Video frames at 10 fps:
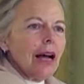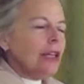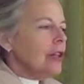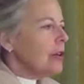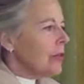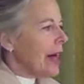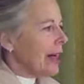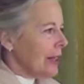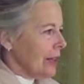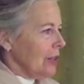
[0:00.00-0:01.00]
I knew
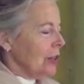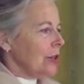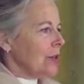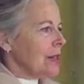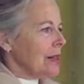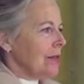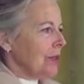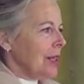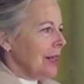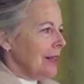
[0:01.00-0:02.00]
that
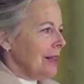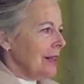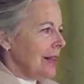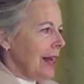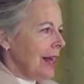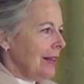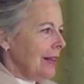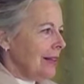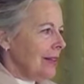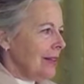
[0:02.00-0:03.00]
conclusively
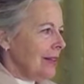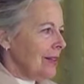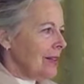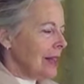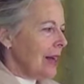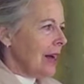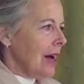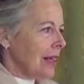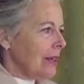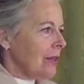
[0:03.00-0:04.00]
then. You see,
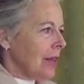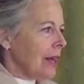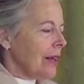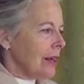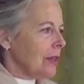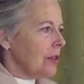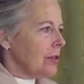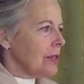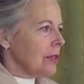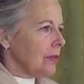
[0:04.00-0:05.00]
I knew that
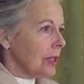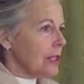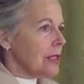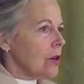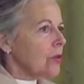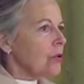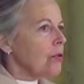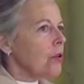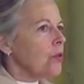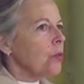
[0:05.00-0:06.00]
conclusively. So
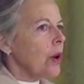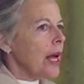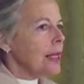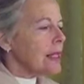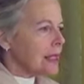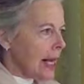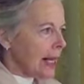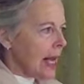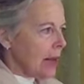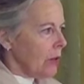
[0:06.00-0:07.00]
through rest,
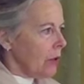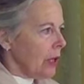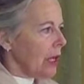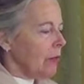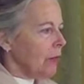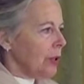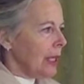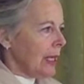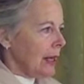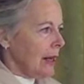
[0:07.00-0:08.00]
I came to a
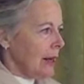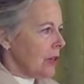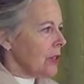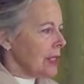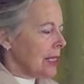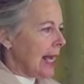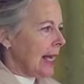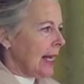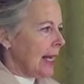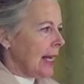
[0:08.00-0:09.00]
complete
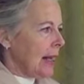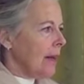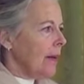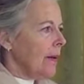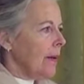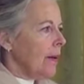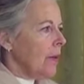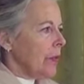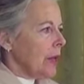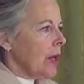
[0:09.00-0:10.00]
understanding
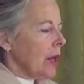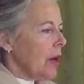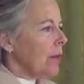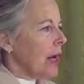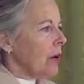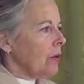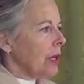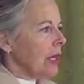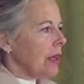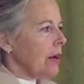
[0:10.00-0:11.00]
about
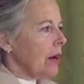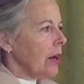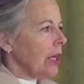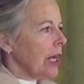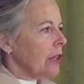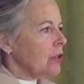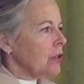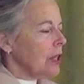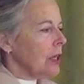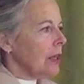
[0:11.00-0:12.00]

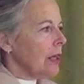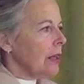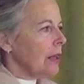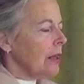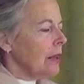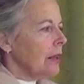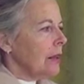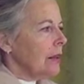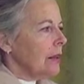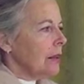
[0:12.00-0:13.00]
reincarnation and
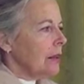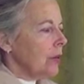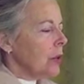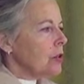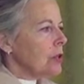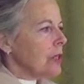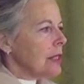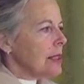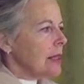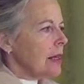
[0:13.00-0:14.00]

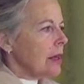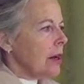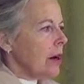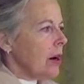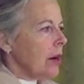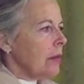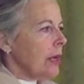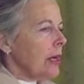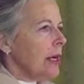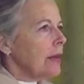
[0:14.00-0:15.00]
original sin and
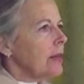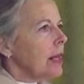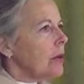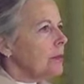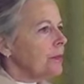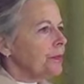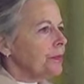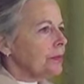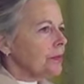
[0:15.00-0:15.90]
karma. And then